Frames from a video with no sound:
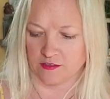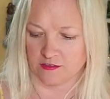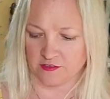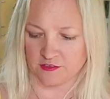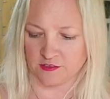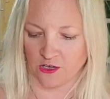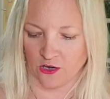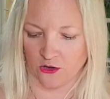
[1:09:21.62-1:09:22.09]

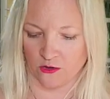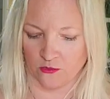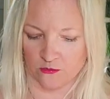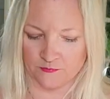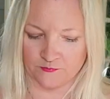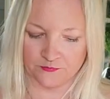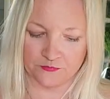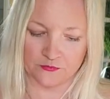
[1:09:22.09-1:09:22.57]

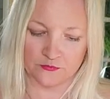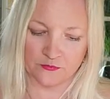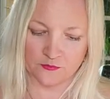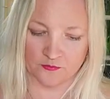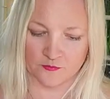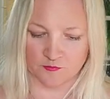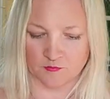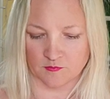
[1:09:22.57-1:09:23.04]
So
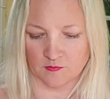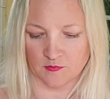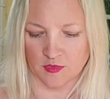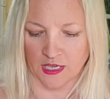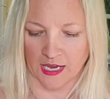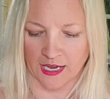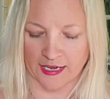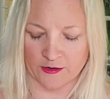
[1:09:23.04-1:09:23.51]

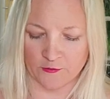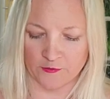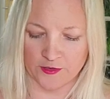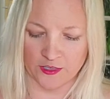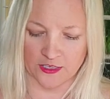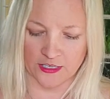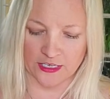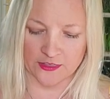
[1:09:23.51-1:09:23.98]
I
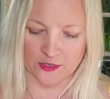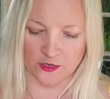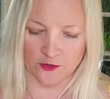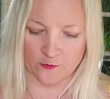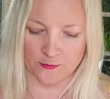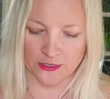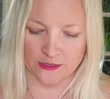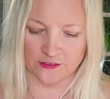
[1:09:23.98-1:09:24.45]
feel like there
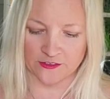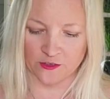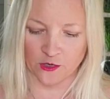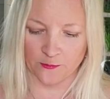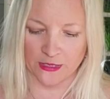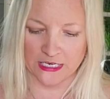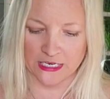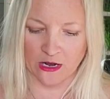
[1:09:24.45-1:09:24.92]
have been
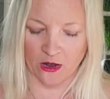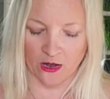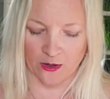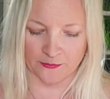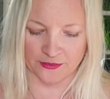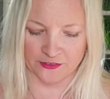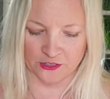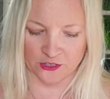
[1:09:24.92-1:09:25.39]
so many
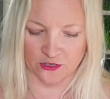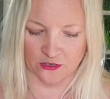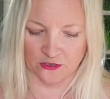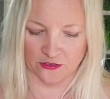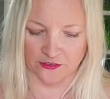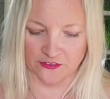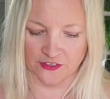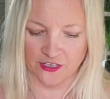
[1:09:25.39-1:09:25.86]

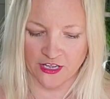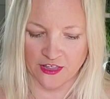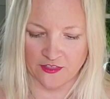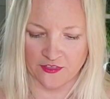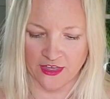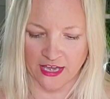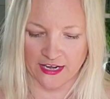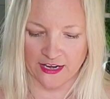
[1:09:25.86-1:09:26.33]
obstacles
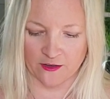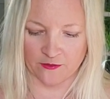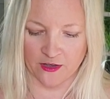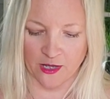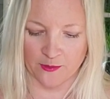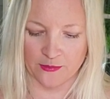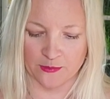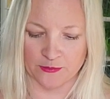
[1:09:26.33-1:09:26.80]
that have
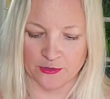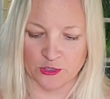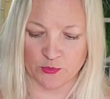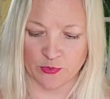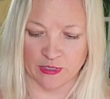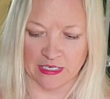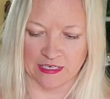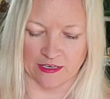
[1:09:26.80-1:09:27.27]
come in
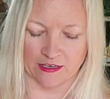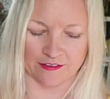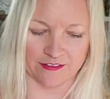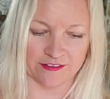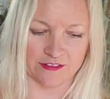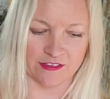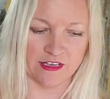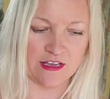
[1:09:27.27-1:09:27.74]
between
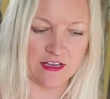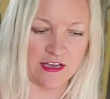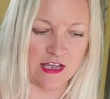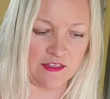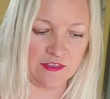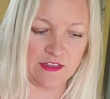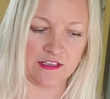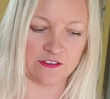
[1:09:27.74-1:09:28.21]
us
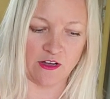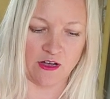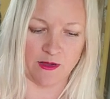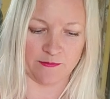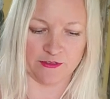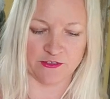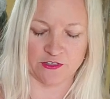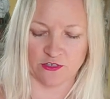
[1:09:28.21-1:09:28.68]
and these
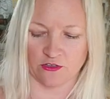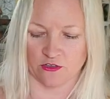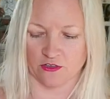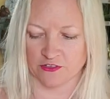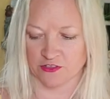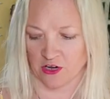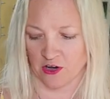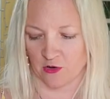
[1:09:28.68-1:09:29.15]

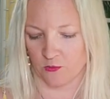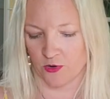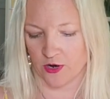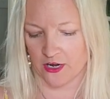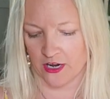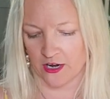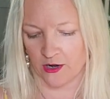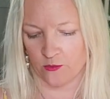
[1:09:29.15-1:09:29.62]
obstacles are
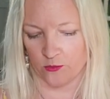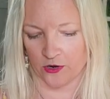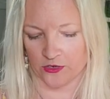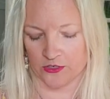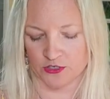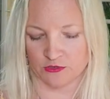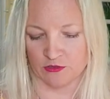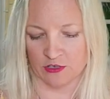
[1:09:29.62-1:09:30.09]
what I
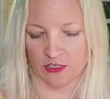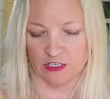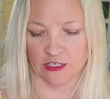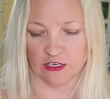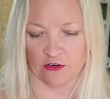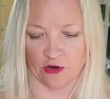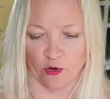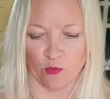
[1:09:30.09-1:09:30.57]
want to
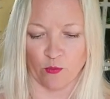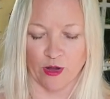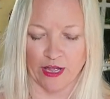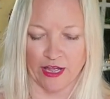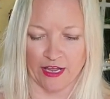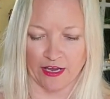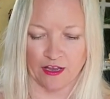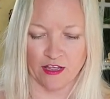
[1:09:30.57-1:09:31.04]
clear
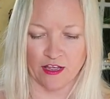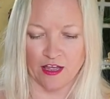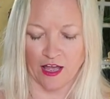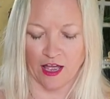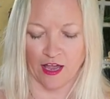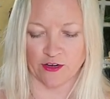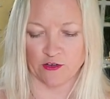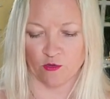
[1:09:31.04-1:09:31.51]
away.
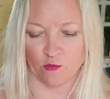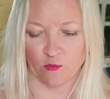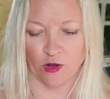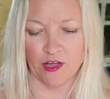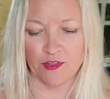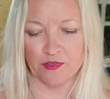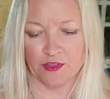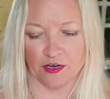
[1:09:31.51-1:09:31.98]
I don't
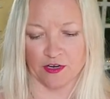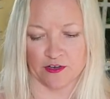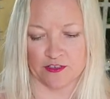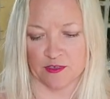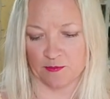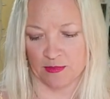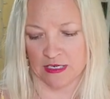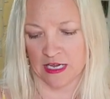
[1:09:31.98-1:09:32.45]
want there
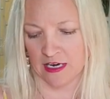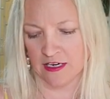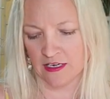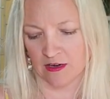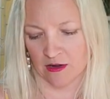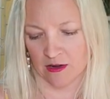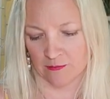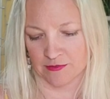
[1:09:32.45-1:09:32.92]
to be
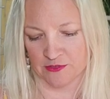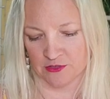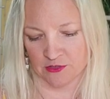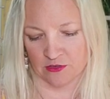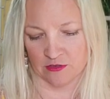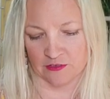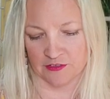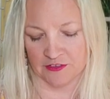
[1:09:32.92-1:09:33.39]
any
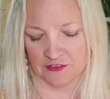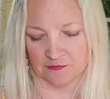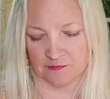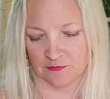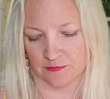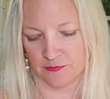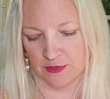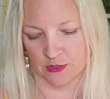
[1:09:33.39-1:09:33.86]
obstacles
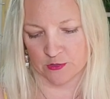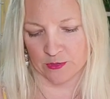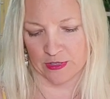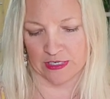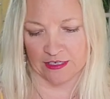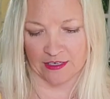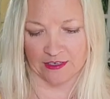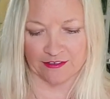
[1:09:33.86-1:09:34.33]

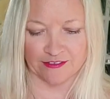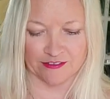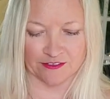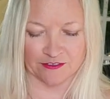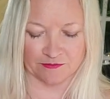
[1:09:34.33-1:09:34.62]
between us.